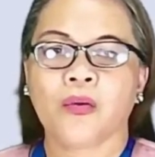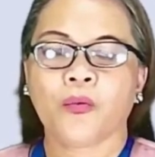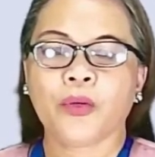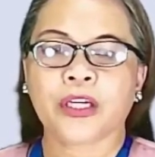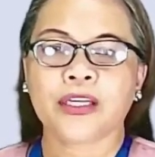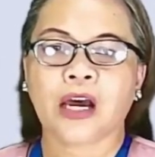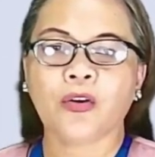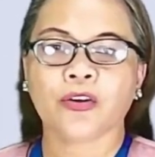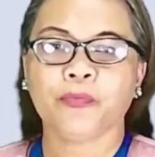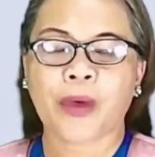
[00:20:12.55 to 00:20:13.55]
We can now
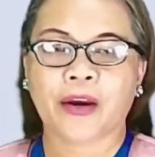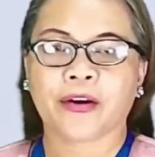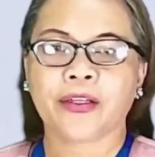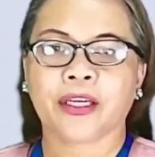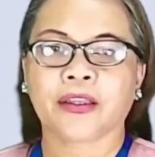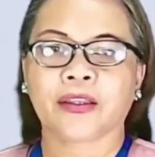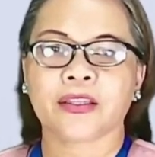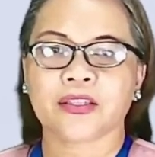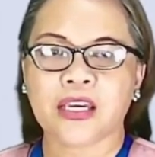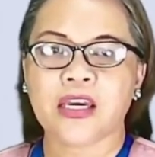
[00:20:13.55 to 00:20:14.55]
compare that
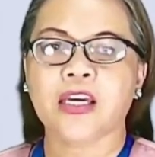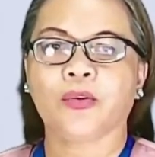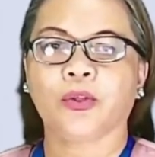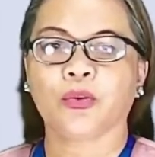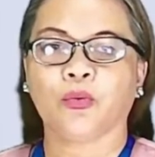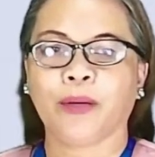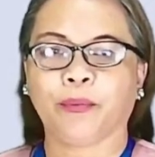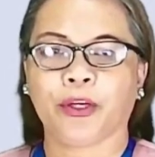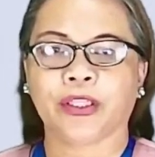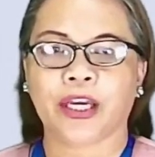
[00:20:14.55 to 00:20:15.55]
z equal to
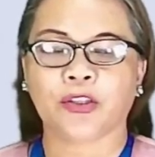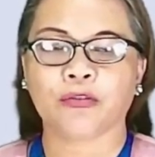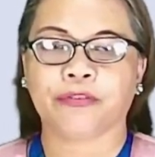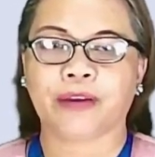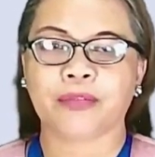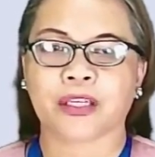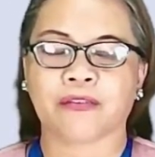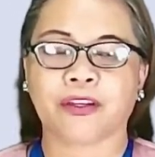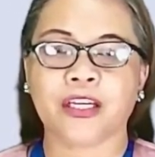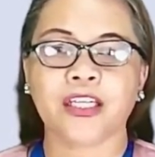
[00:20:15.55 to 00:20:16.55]

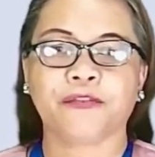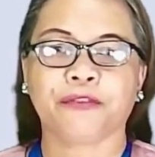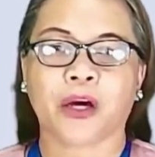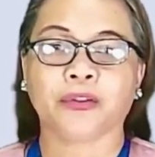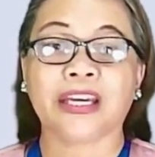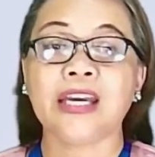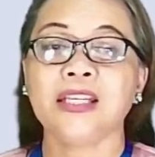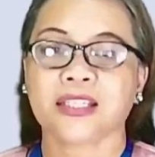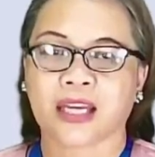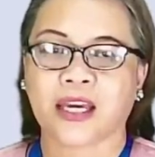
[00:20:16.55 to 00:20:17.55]
1.8257 is found
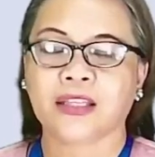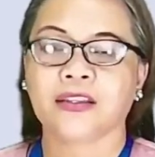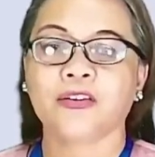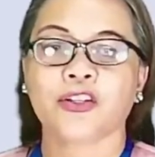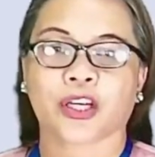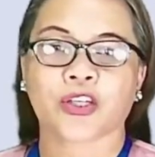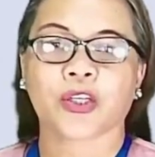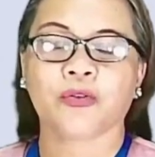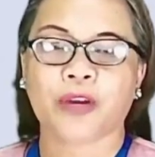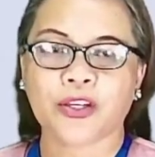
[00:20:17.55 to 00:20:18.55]
inside the
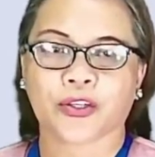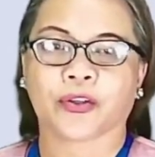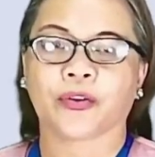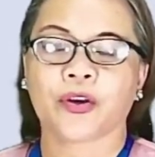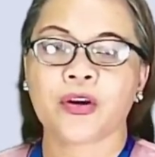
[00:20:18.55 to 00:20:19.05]
rejection region,